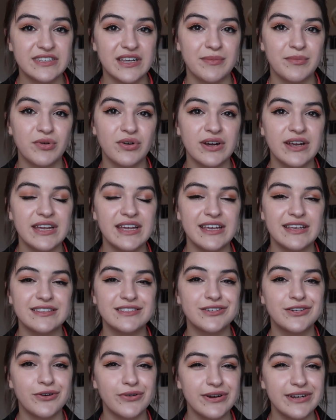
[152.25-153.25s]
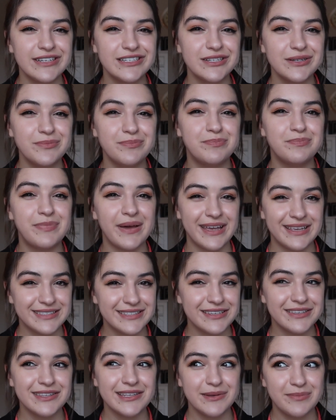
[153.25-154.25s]
summary is going to
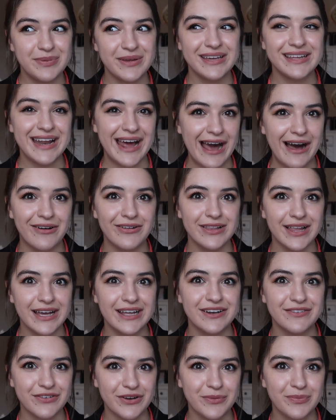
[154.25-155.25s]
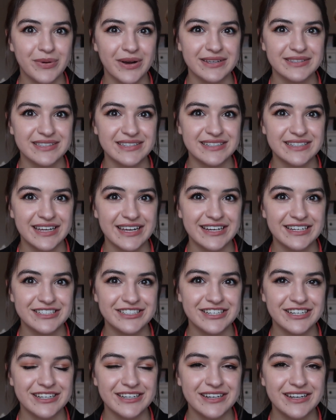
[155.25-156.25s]
basically be an outline of your
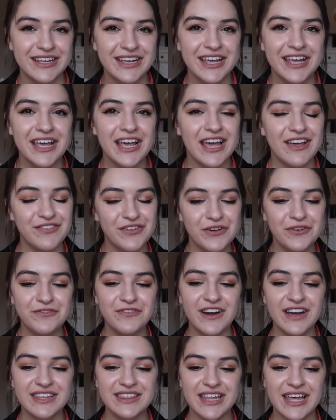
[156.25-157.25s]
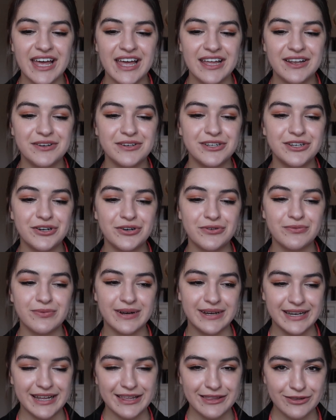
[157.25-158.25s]
presentation. If you find that you're
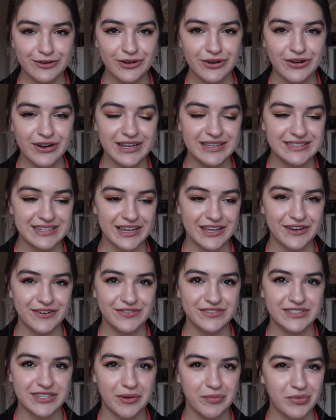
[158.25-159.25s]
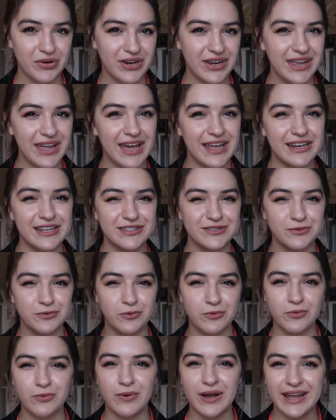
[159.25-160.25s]
reading through your executive summary and it's
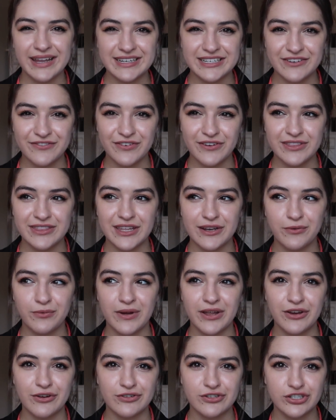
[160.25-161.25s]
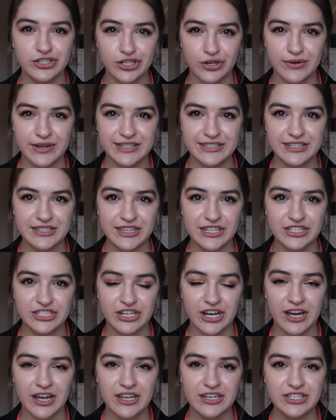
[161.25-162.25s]
way different than what you're showing to the
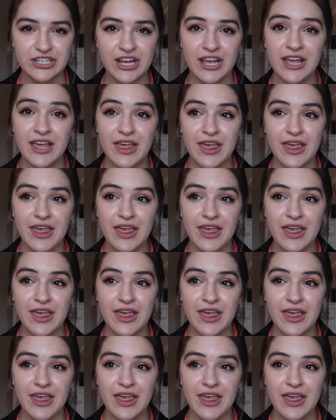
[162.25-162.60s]
judge